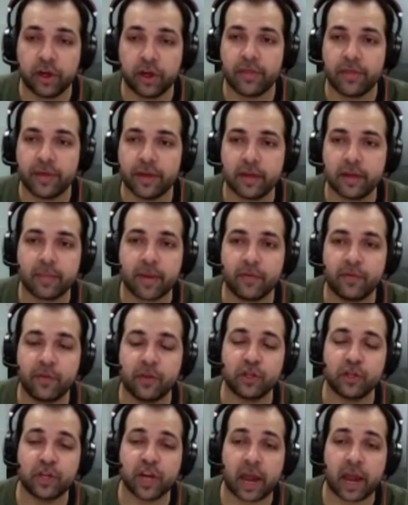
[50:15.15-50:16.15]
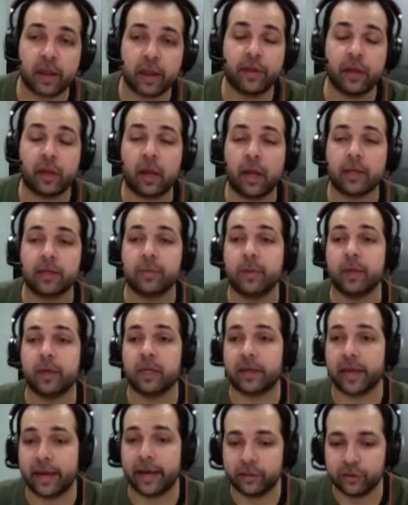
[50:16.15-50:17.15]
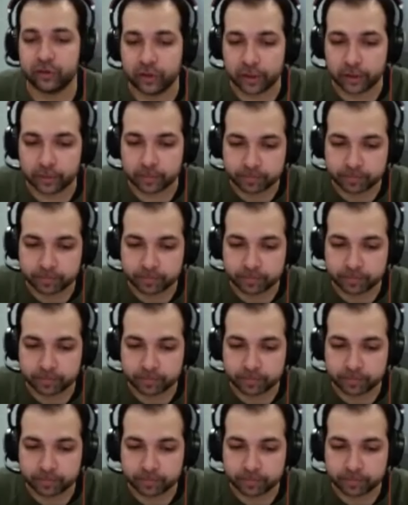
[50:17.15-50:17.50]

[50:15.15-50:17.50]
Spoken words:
think about the channel they like to be engaged in,